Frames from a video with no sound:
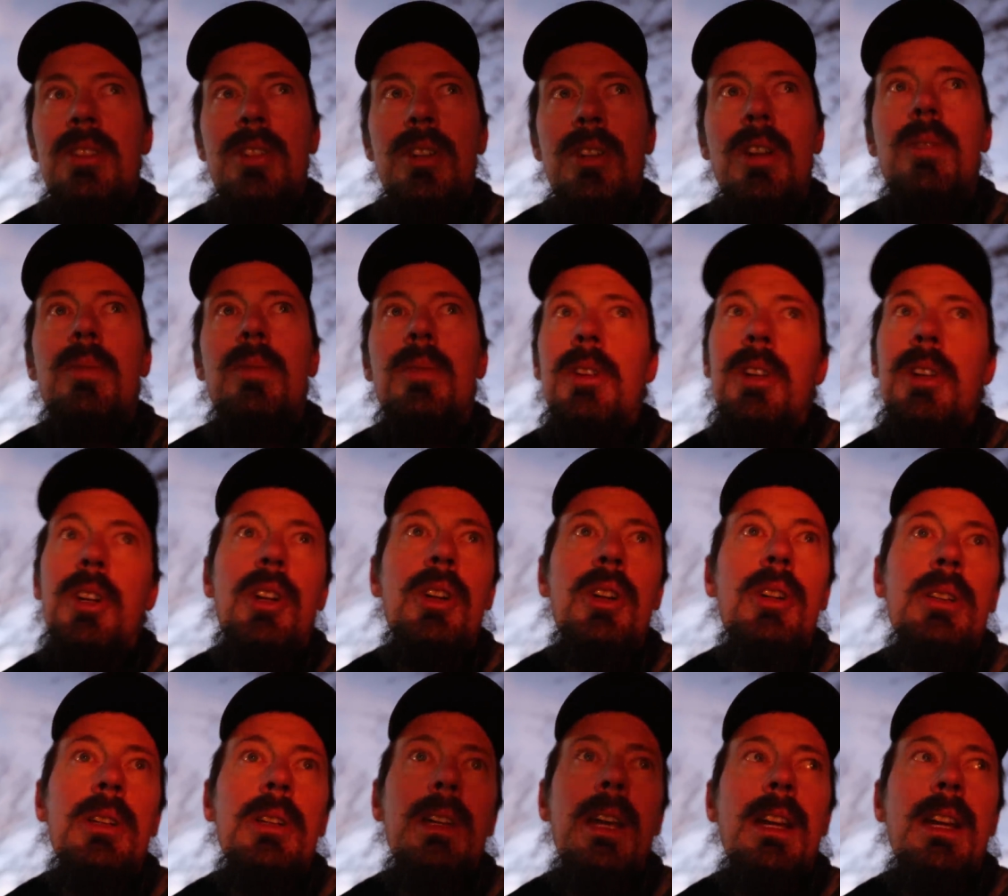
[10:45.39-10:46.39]
starting really
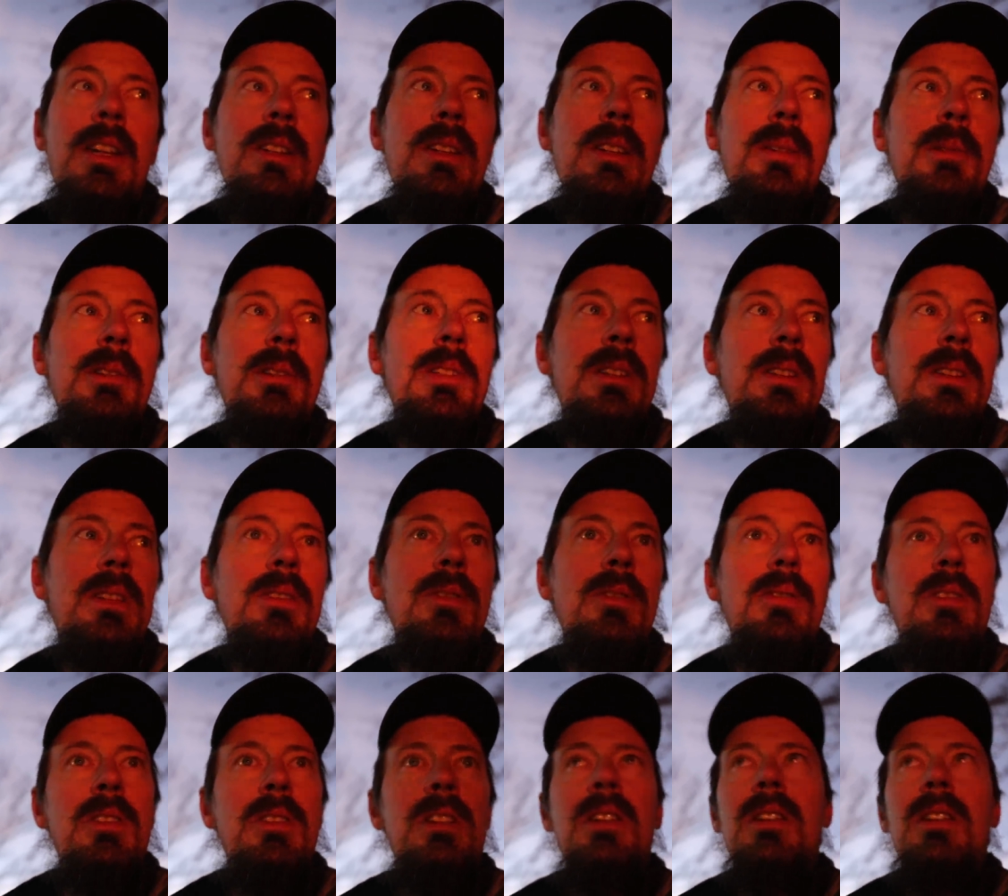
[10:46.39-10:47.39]
early actually, which is
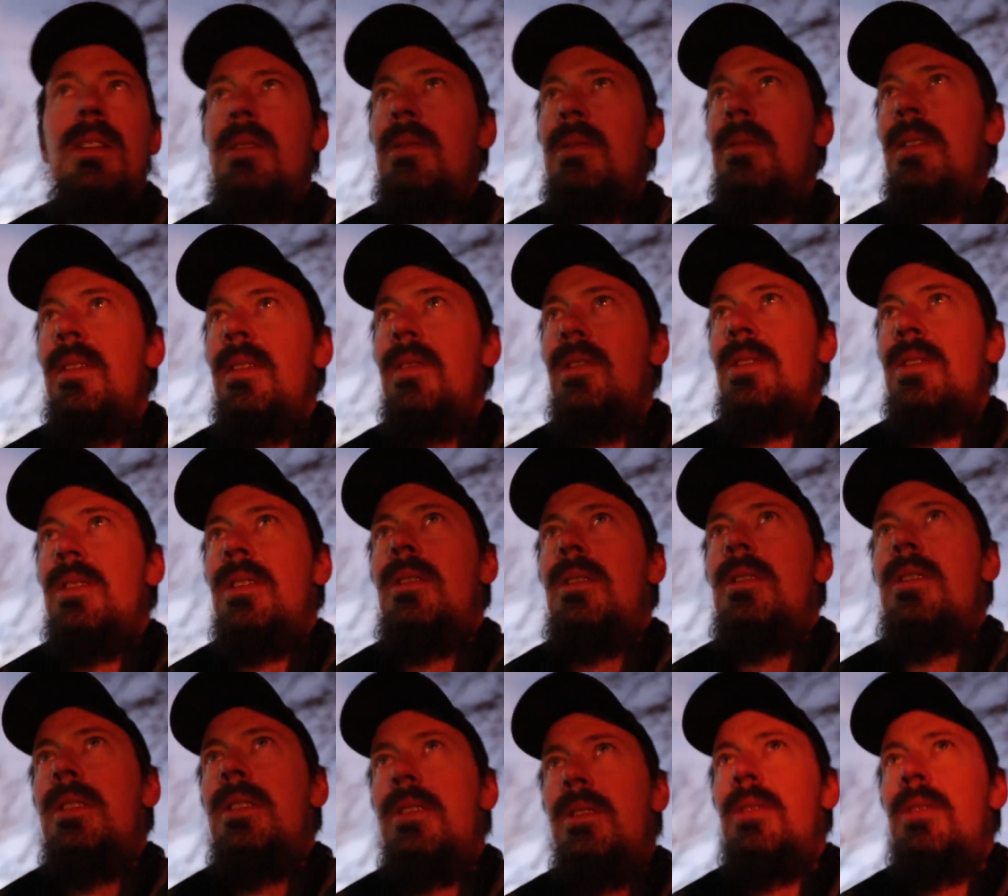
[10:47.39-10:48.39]
interesting. I never started
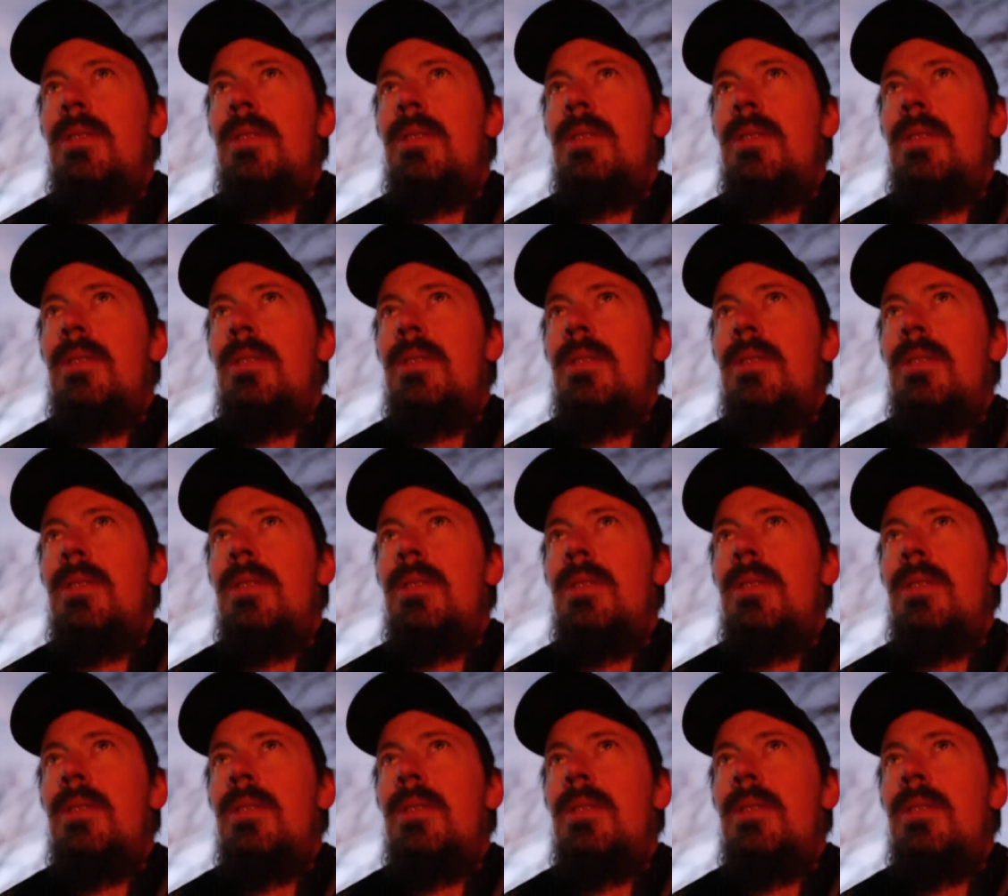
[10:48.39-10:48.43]
this